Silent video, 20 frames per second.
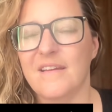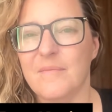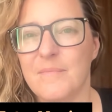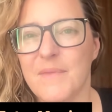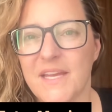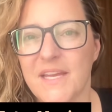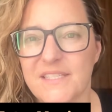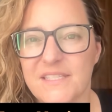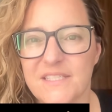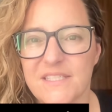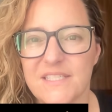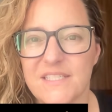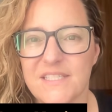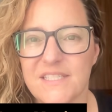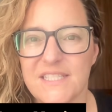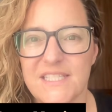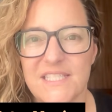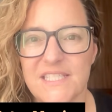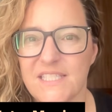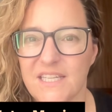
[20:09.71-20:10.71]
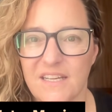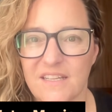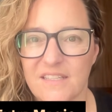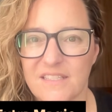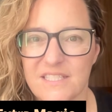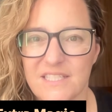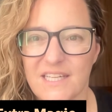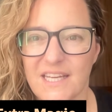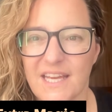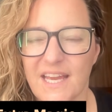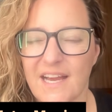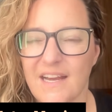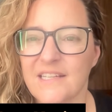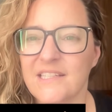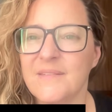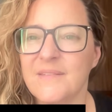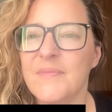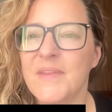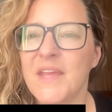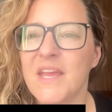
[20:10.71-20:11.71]
makes DCL stick
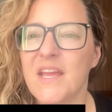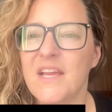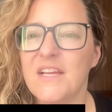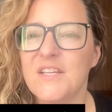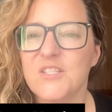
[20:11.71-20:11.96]
out.